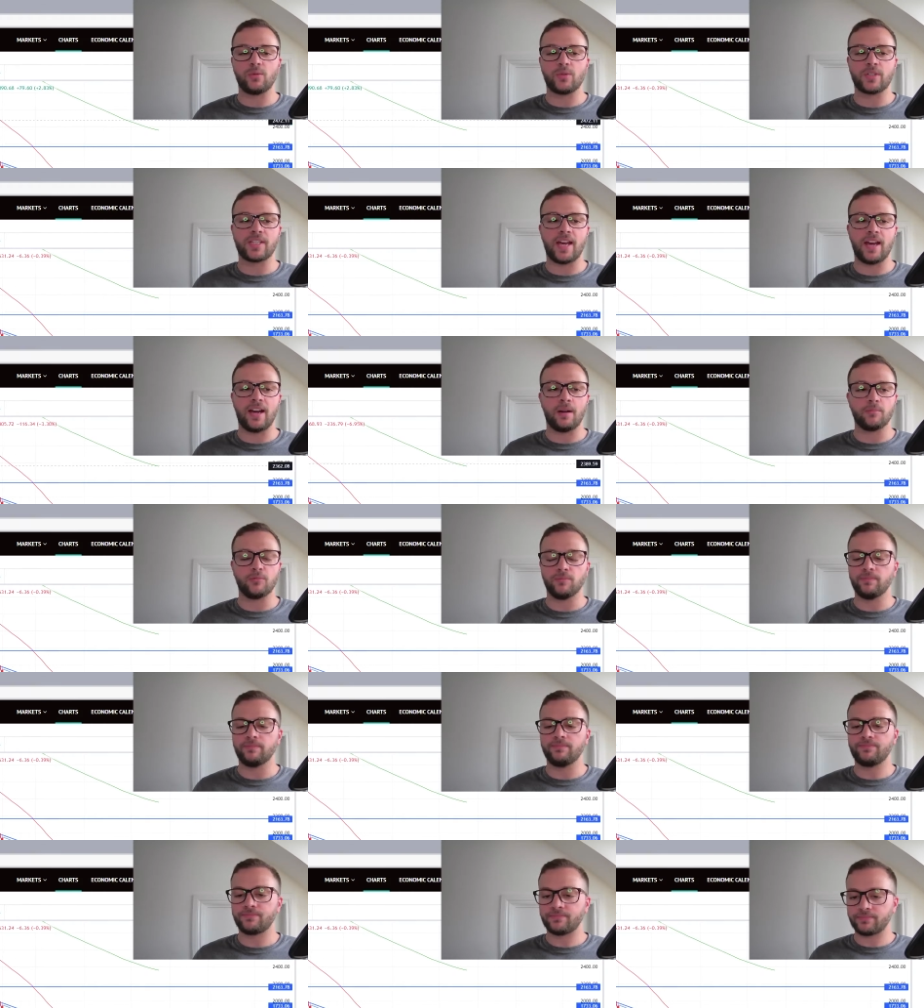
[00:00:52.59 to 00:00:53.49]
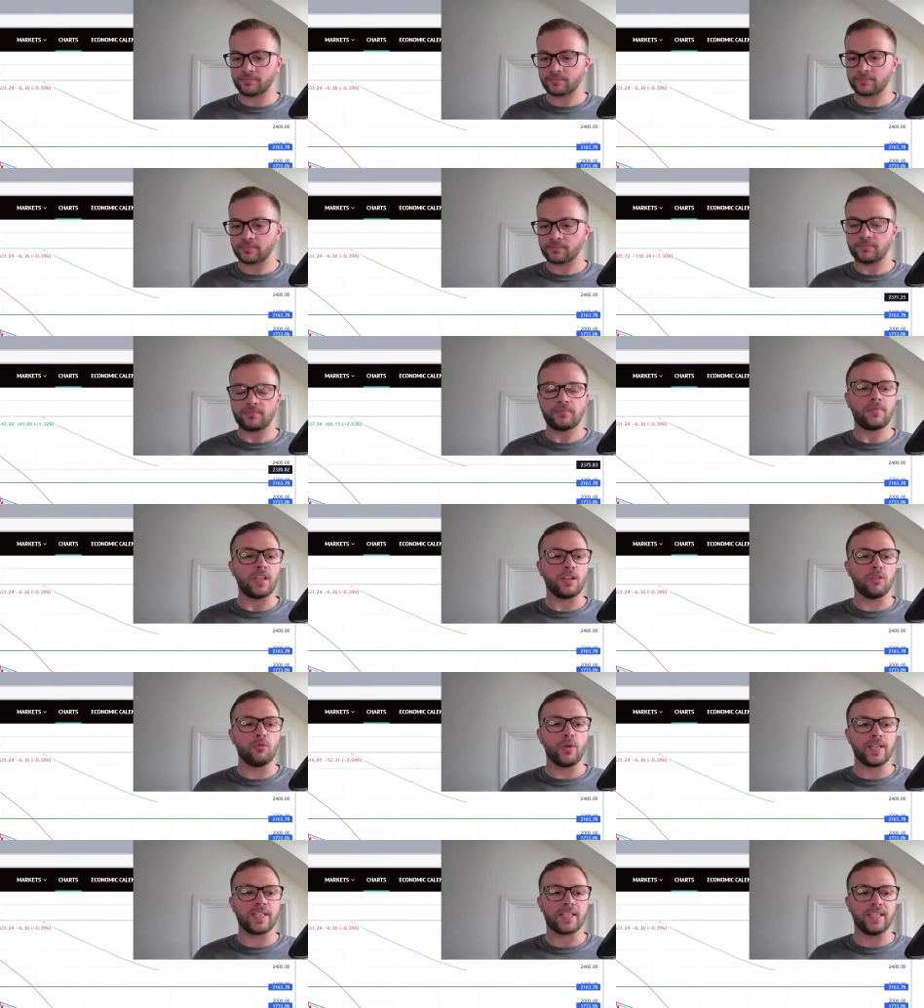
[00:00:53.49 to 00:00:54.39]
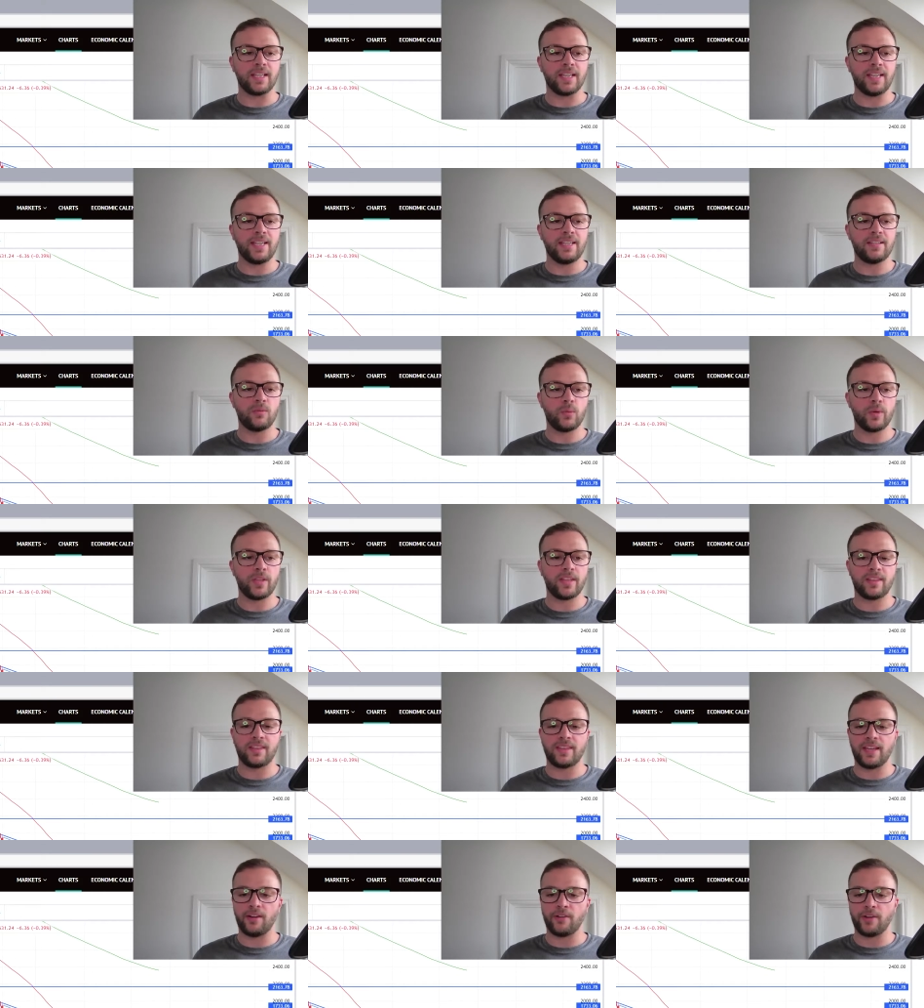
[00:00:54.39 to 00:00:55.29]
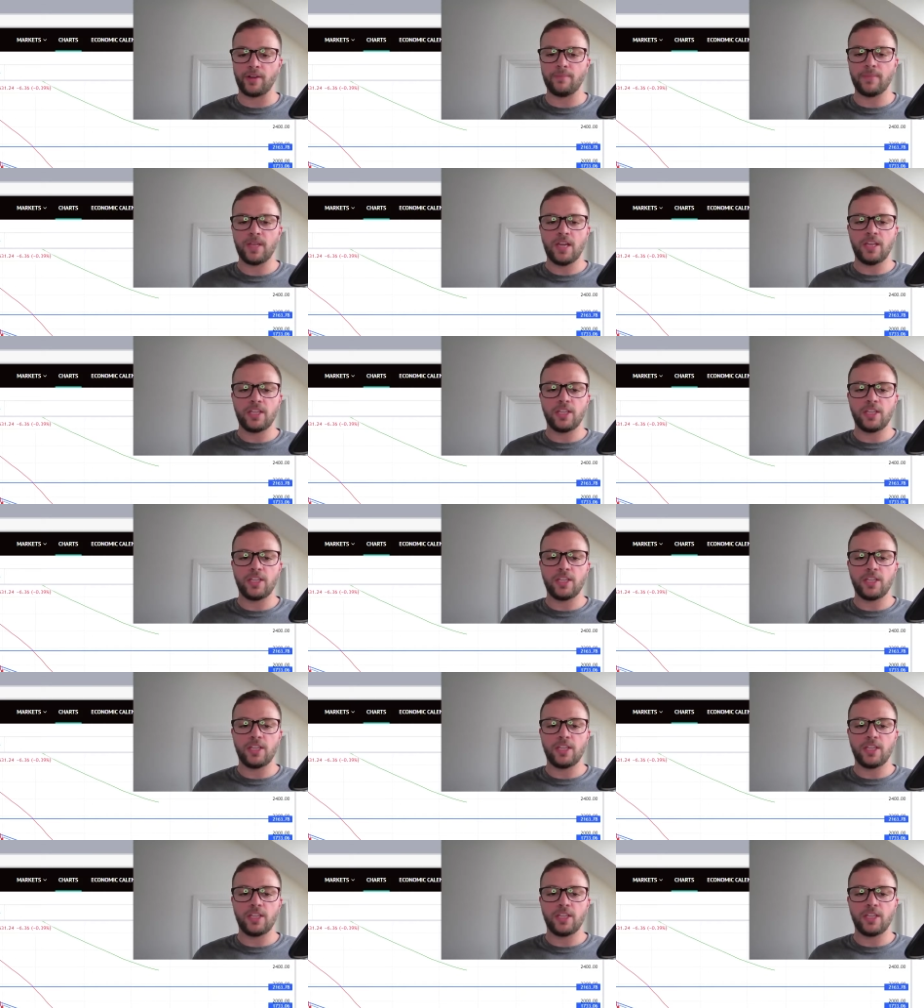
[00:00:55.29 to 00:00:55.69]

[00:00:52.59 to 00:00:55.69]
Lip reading: setup recently with Ethereum.